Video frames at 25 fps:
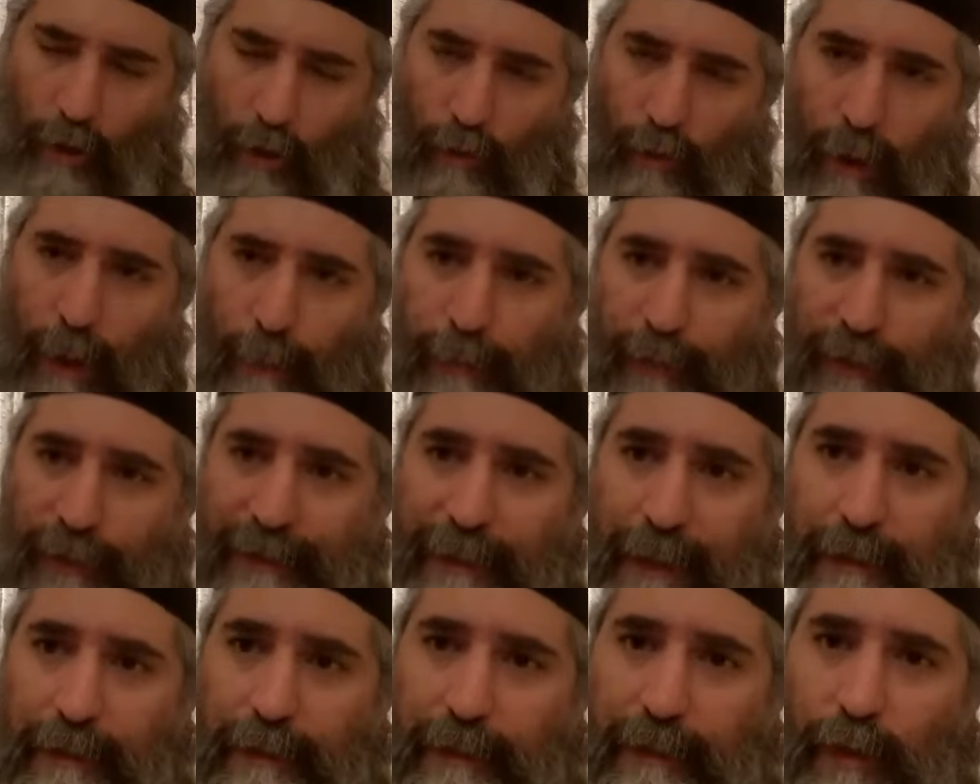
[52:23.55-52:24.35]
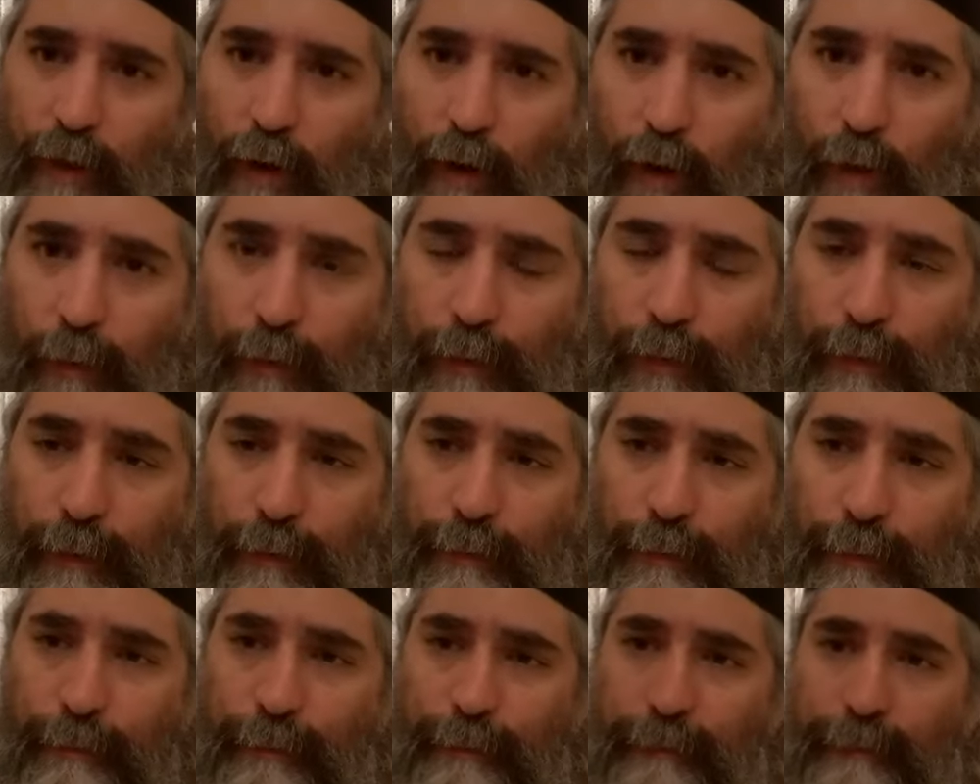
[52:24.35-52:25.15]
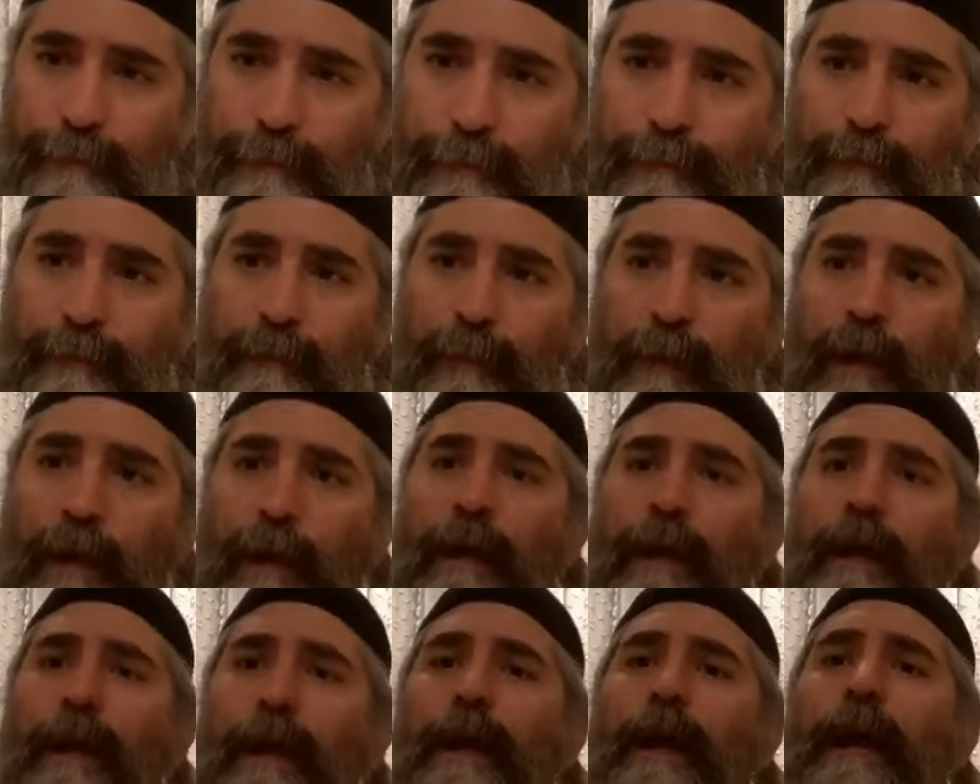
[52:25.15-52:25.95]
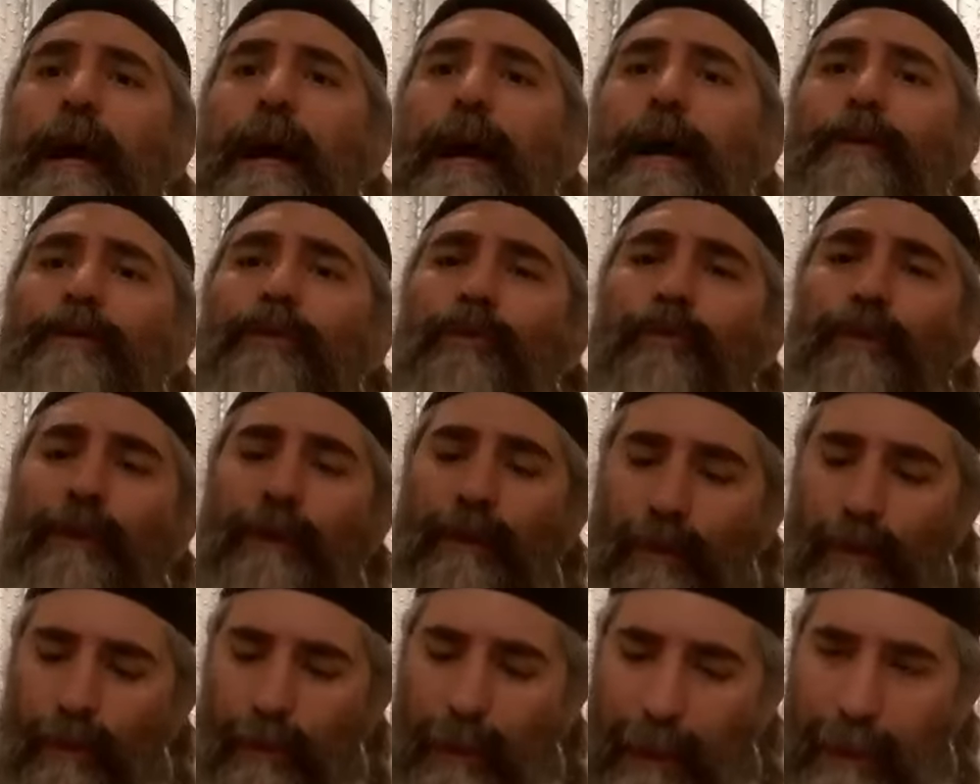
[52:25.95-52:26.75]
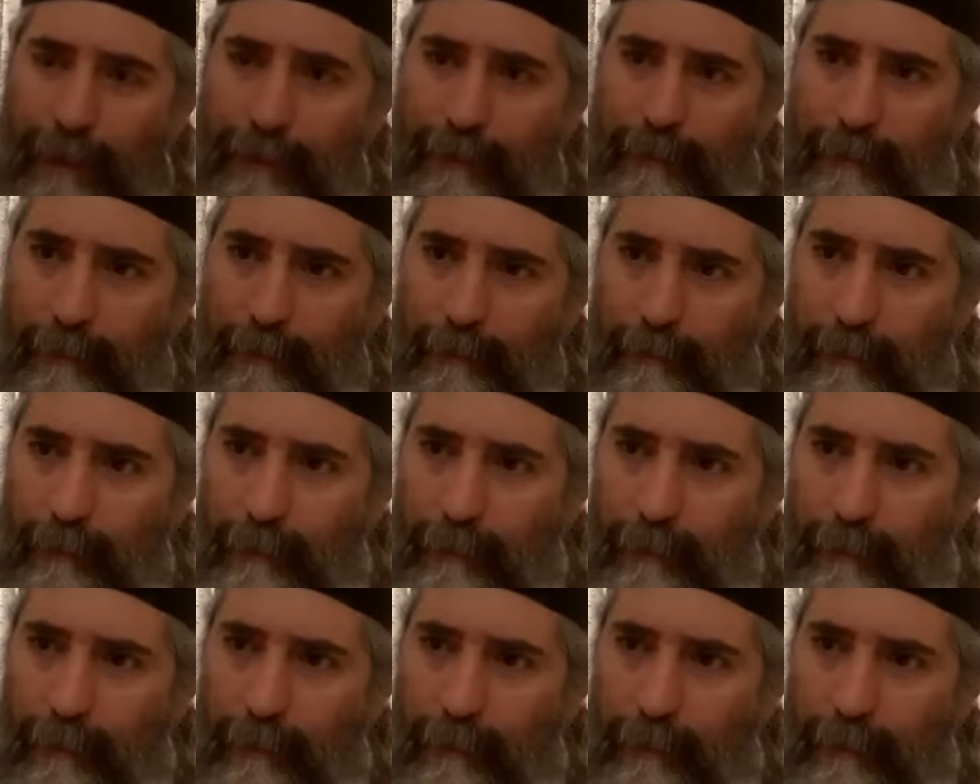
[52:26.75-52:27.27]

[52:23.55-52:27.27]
represents the hope. How do we know that?